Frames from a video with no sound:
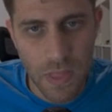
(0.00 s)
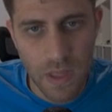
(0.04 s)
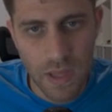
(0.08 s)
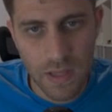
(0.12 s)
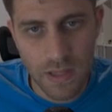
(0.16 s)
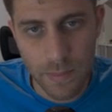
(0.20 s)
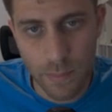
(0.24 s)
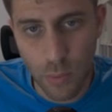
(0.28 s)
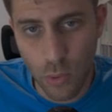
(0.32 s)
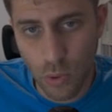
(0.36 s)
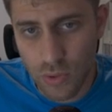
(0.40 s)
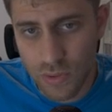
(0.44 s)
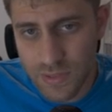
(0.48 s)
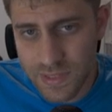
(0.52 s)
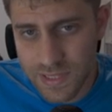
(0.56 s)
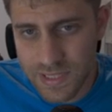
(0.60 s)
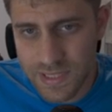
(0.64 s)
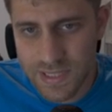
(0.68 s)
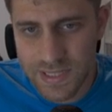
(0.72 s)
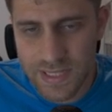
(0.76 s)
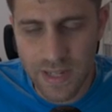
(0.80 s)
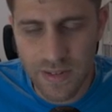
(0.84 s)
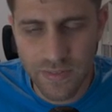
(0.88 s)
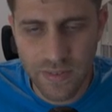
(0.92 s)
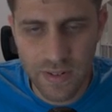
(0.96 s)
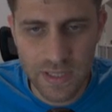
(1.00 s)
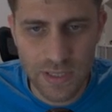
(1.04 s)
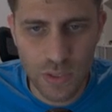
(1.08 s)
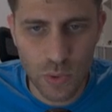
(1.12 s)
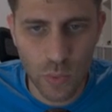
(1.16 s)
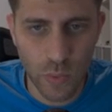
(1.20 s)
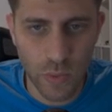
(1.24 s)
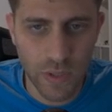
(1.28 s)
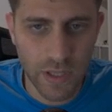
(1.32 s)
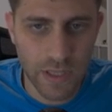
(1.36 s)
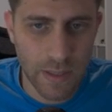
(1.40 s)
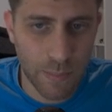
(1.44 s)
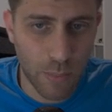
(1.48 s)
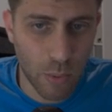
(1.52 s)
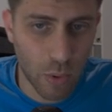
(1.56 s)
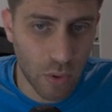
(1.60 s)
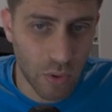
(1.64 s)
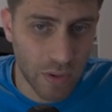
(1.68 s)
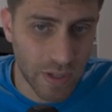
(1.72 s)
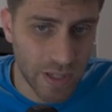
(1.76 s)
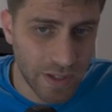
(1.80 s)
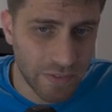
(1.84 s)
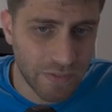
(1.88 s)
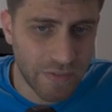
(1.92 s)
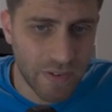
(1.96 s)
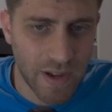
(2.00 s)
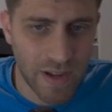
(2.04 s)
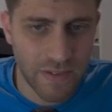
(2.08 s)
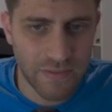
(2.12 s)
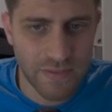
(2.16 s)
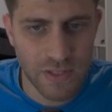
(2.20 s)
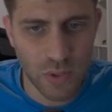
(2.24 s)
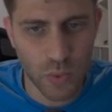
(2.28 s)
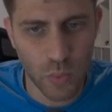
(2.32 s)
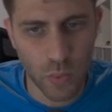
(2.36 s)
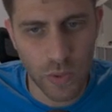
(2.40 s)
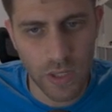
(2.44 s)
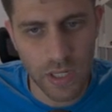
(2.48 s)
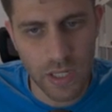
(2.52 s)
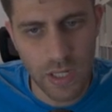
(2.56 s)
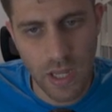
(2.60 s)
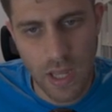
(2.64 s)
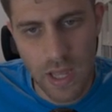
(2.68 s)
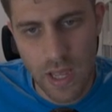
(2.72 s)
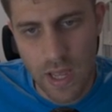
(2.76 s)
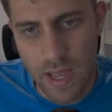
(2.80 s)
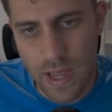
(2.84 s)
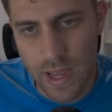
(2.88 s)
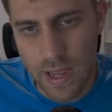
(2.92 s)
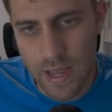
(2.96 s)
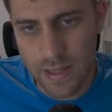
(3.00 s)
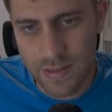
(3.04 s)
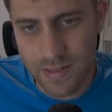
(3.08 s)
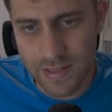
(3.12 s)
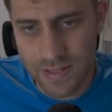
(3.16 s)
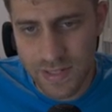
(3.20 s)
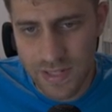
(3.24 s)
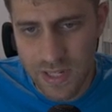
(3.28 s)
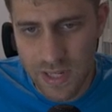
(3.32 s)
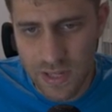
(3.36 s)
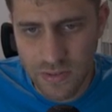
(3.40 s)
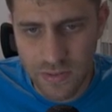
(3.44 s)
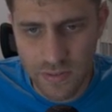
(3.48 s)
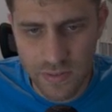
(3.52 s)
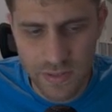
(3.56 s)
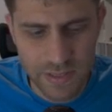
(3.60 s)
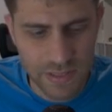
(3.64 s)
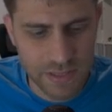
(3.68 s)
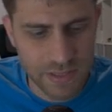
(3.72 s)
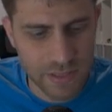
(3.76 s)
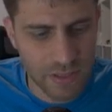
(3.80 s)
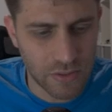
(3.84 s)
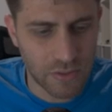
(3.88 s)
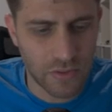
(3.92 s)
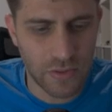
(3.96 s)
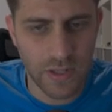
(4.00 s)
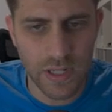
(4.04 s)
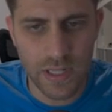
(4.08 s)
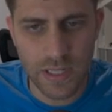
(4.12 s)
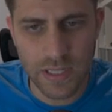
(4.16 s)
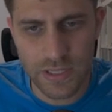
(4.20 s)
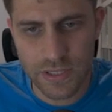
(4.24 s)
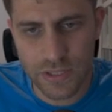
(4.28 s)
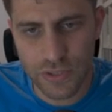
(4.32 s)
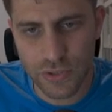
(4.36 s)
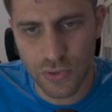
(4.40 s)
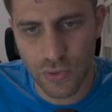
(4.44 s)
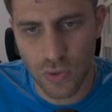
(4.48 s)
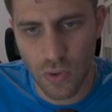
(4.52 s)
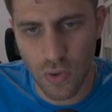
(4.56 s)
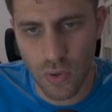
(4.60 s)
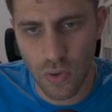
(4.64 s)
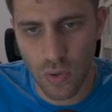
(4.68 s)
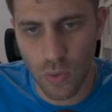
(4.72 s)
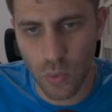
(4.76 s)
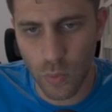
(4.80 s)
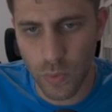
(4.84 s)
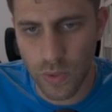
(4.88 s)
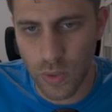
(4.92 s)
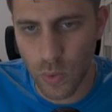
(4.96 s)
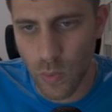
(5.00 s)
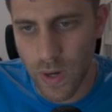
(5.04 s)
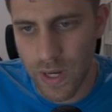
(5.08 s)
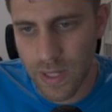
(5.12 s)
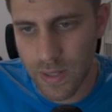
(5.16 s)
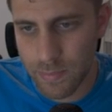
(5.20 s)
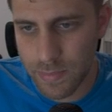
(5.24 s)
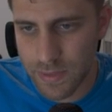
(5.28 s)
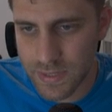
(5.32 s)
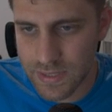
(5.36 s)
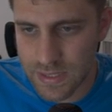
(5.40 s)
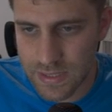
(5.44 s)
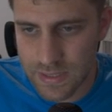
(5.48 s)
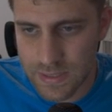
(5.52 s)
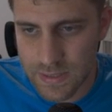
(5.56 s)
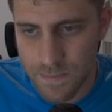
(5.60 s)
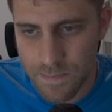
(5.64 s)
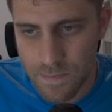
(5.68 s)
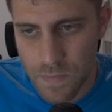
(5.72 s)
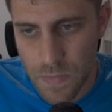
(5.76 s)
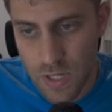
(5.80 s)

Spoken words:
The pawn on c7 is weak, the pawn on e5 is weak, and the center is really strong with the white pieces.